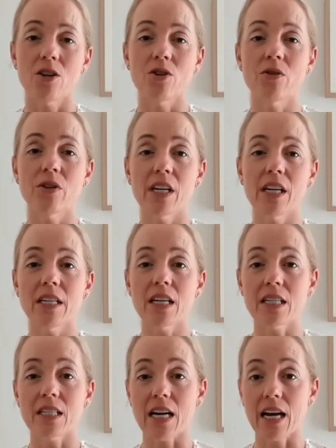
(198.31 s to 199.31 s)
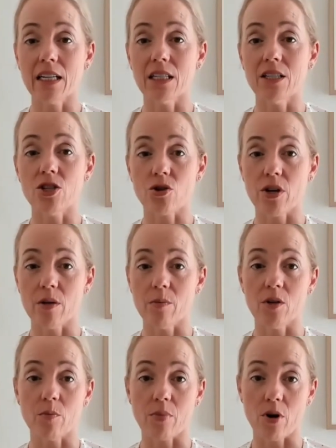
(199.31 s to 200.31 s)
You need a tailored
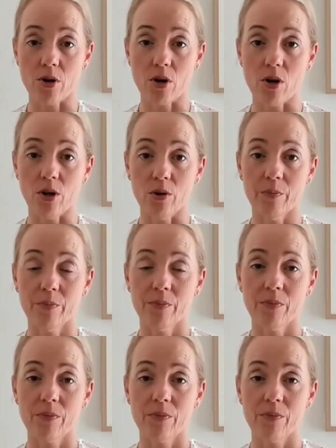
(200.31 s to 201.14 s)
treatment protocol.